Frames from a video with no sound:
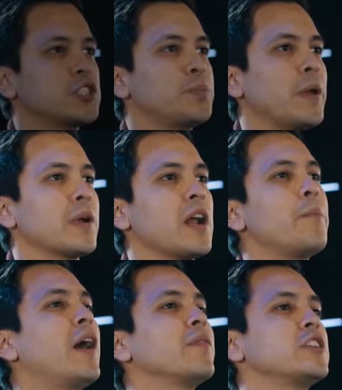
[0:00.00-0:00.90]
spirit
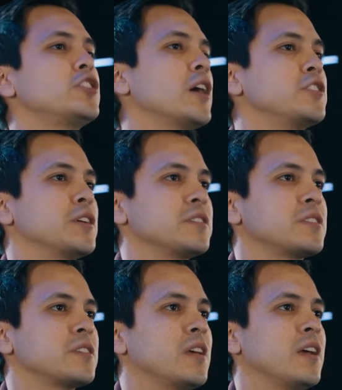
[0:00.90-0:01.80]
upon the
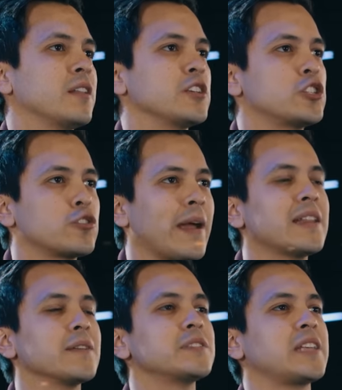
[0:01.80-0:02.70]
judges, the
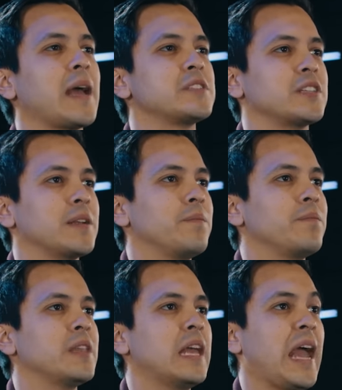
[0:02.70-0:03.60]
strength of Samson,
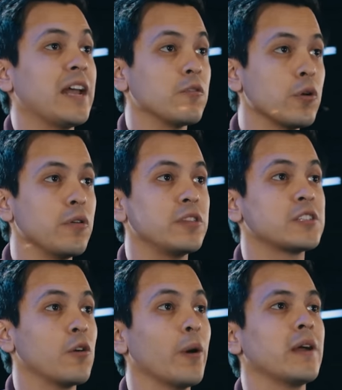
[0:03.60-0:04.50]
and
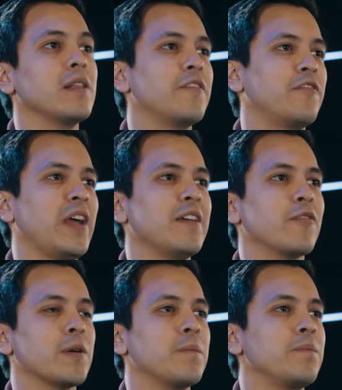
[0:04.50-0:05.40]
Ruth's oil of favor.
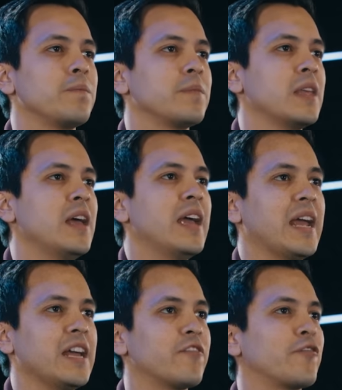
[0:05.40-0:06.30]

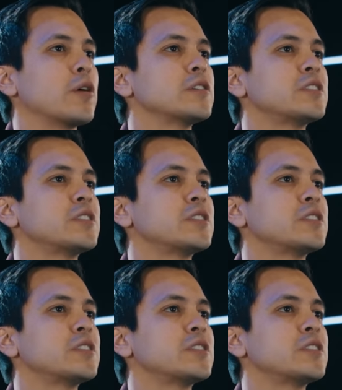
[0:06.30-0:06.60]
In 1